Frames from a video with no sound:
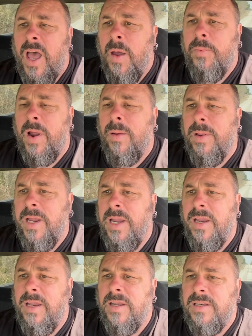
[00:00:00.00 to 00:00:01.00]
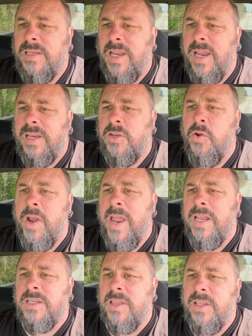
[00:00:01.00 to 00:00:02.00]
I'll probably take 2
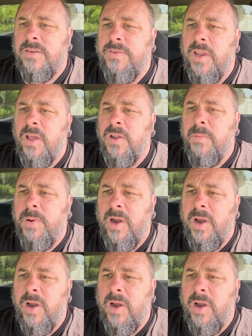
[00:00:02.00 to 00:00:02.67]
days on this field.